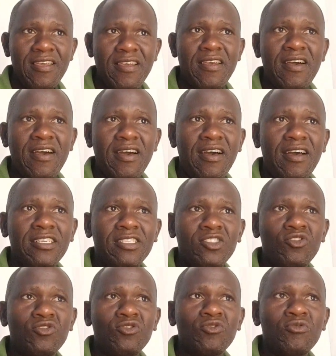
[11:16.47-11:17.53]

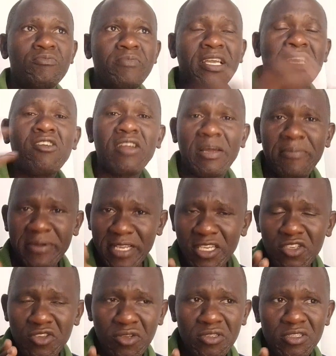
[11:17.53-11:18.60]
to make
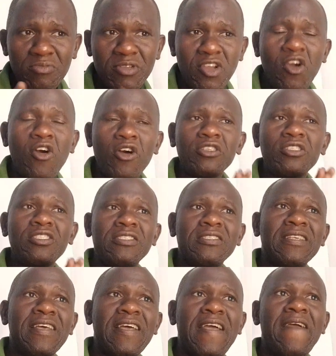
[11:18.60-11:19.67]
collaborations because
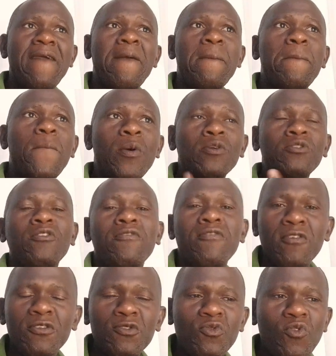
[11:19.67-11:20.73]
most of
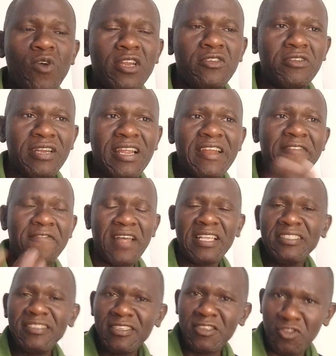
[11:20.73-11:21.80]
those who are already
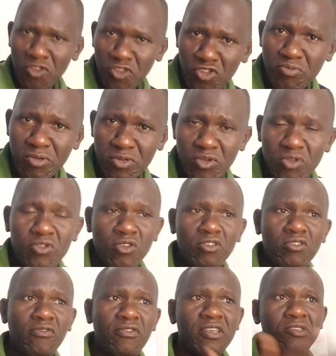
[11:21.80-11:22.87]
advanced in YouTube, those
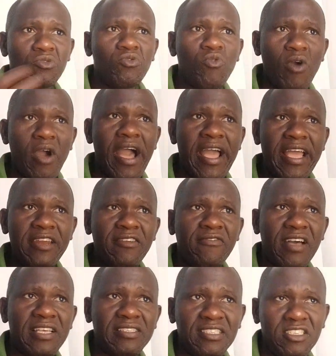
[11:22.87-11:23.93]
of us who were ahead of
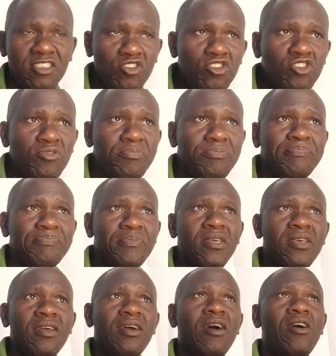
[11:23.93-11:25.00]
us in YouTube,
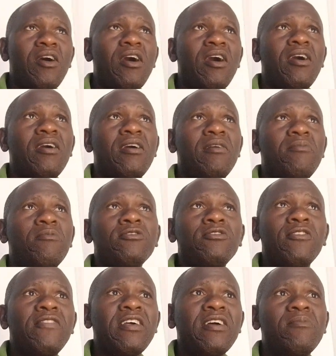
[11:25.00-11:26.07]
most of
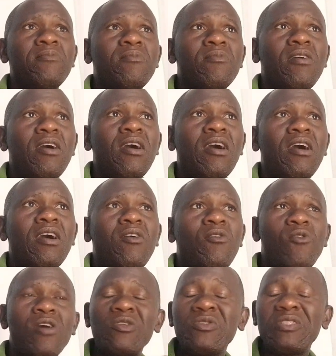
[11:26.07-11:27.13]
them
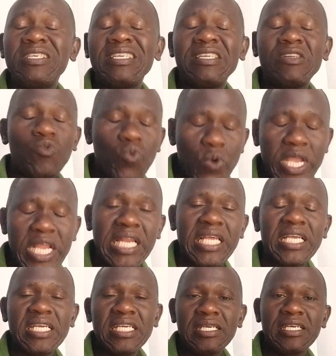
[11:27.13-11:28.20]
were not really willing